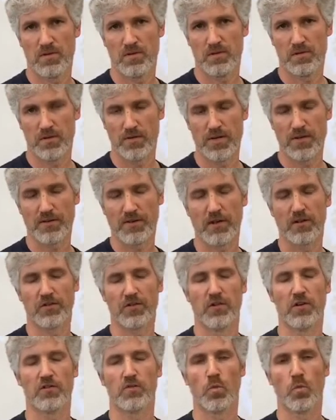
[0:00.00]
So here we go.
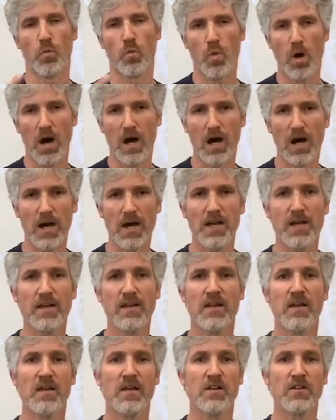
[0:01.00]
So it's
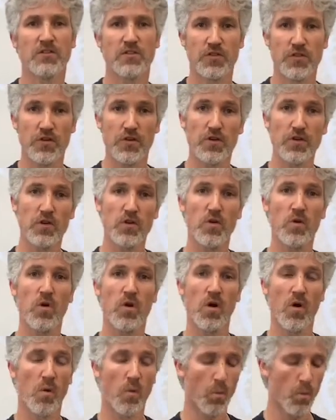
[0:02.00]
one, two,
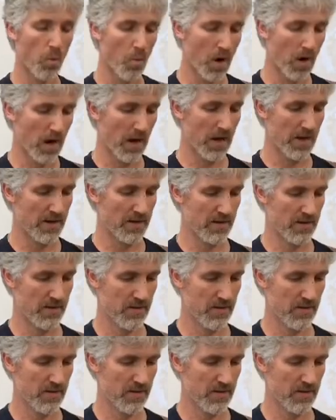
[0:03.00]
one.